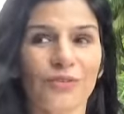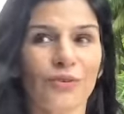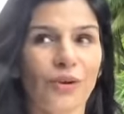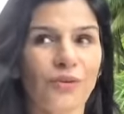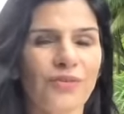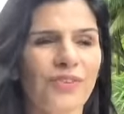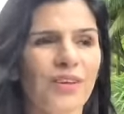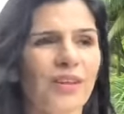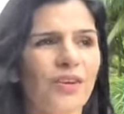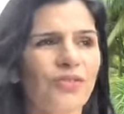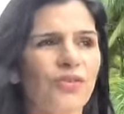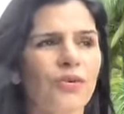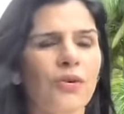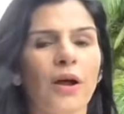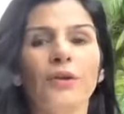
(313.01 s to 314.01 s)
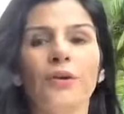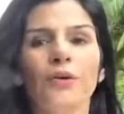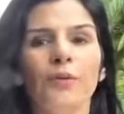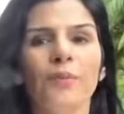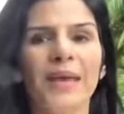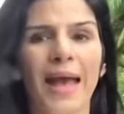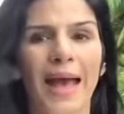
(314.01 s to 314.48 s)
So not to say that you're not
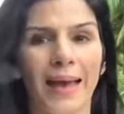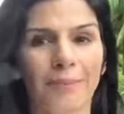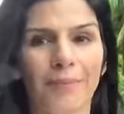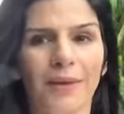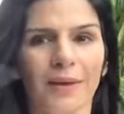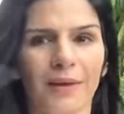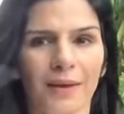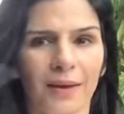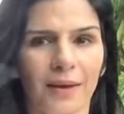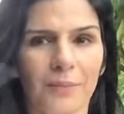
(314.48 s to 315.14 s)
going to be happy,